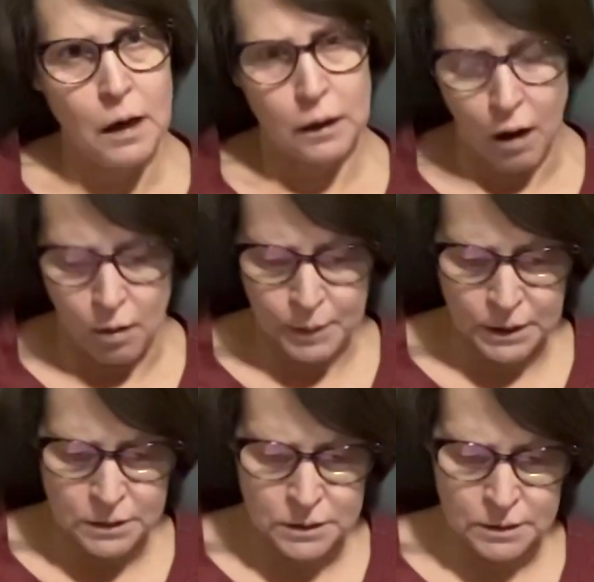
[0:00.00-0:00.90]

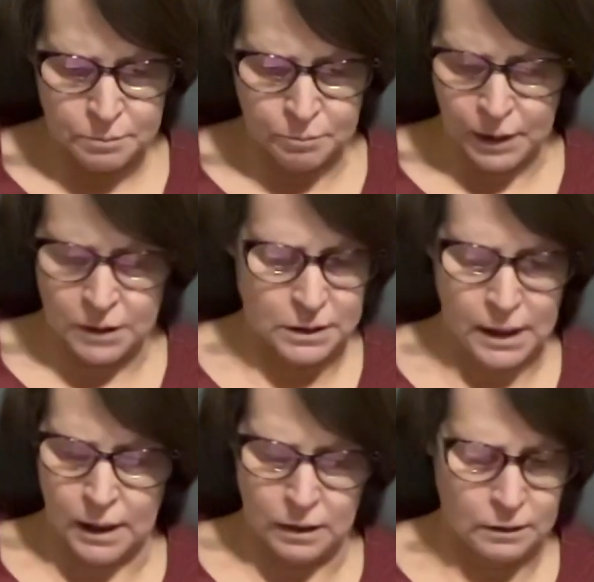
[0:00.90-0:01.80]
comments because
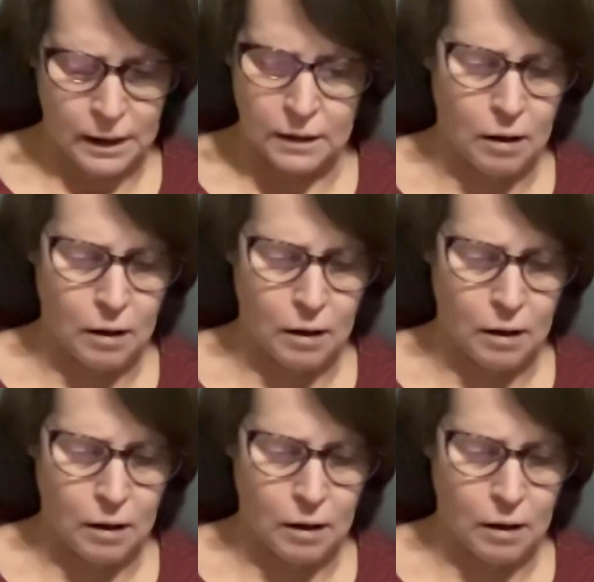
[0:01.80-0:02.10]
they